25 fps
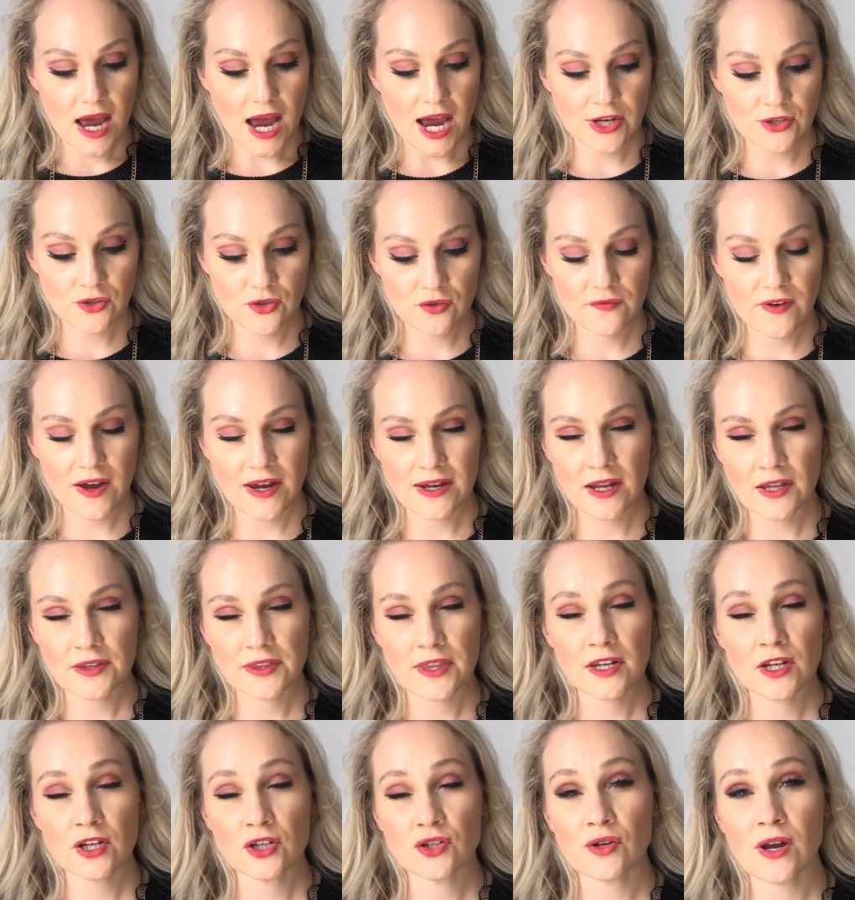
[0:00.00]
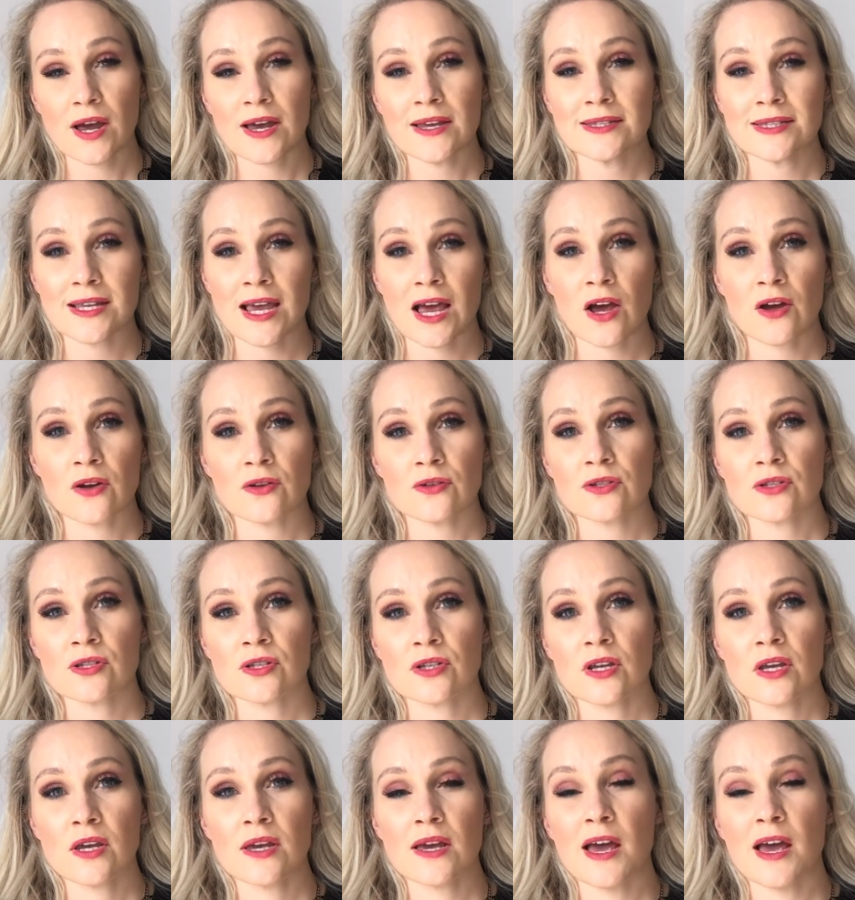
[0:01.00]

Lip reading: I do find out that it dries out